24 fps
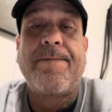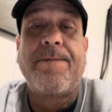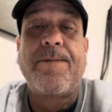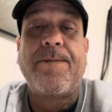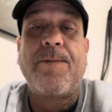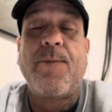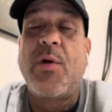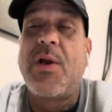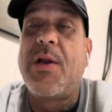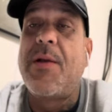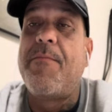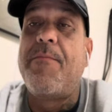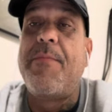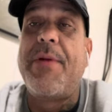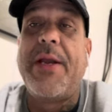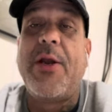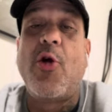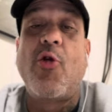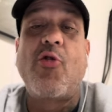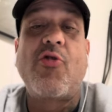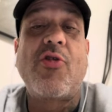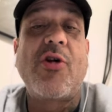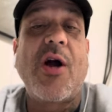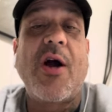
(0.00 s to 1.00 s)
Wouldn't have been
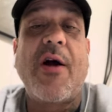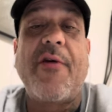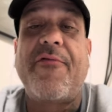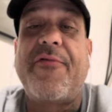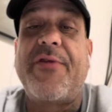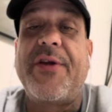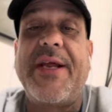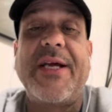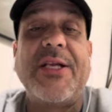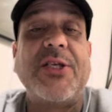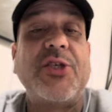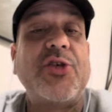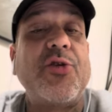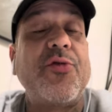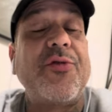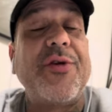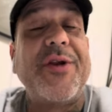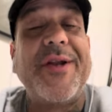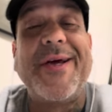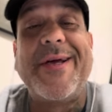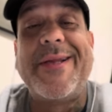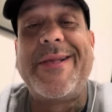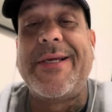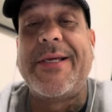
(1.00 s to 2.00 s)
no confidential,
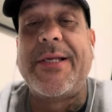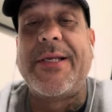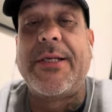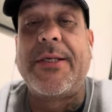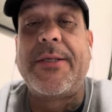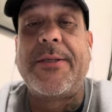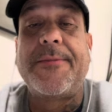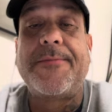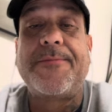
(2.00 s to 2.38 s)
nothing.